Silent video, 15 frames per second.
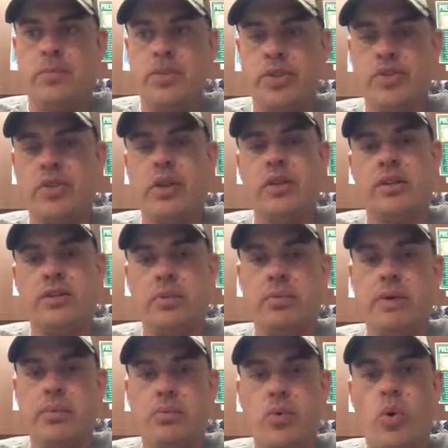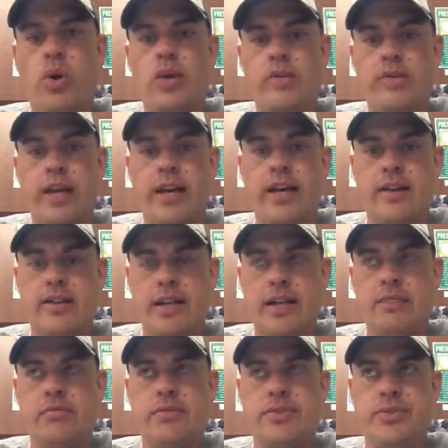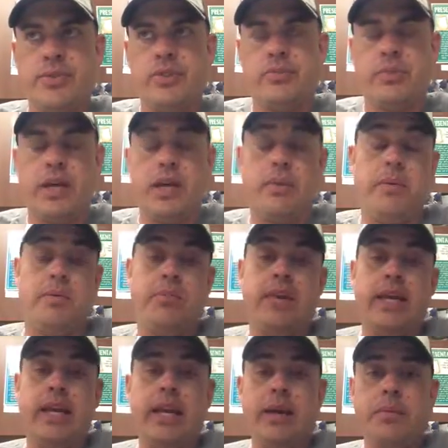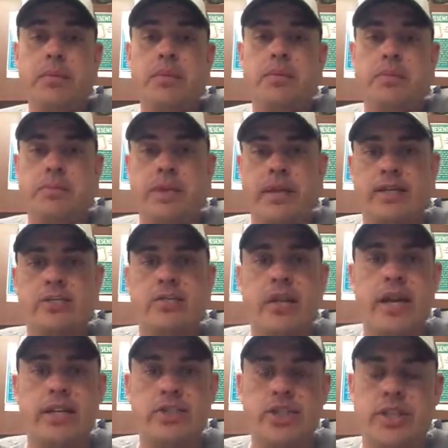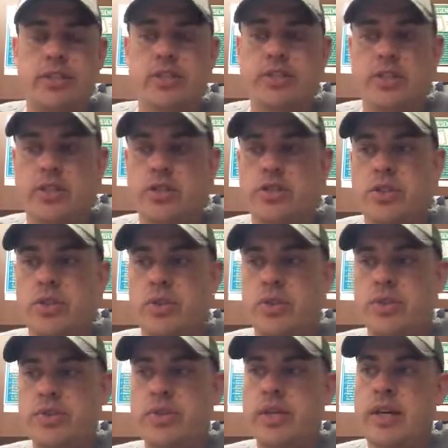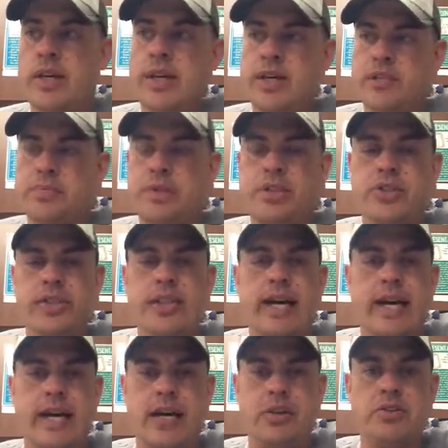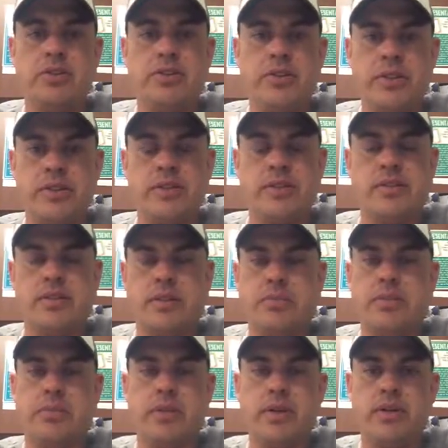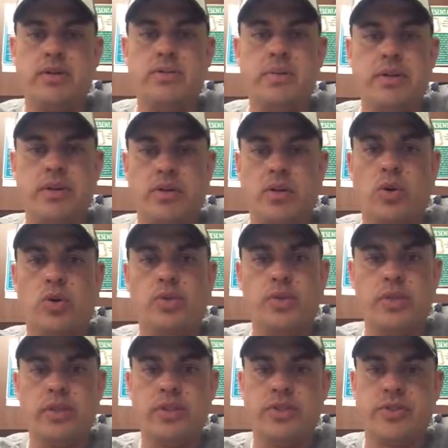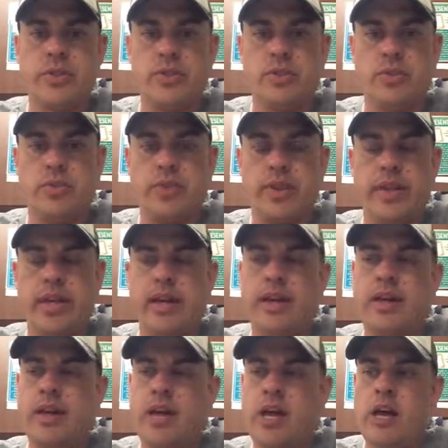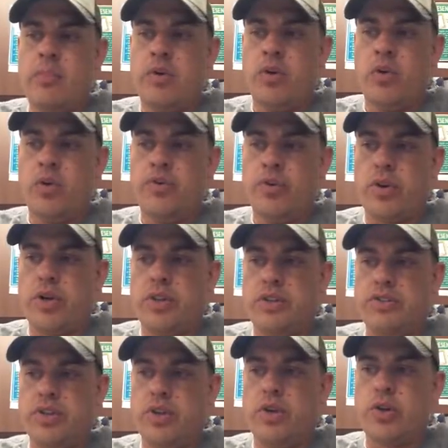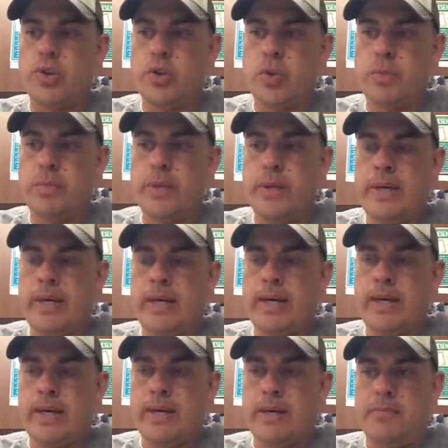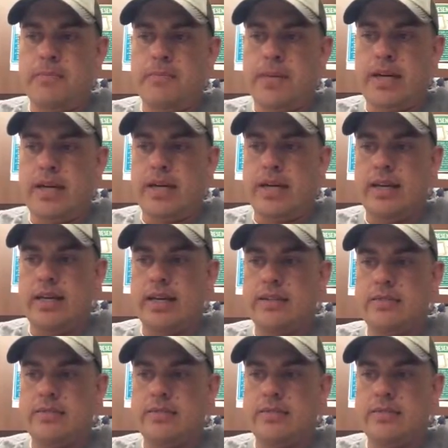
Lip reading: you saw a little bit more of that, like students being able to pick a strategy and skill to use, especially the higher students and some of the middles, but the lows really struggled with that. But overall as a group, I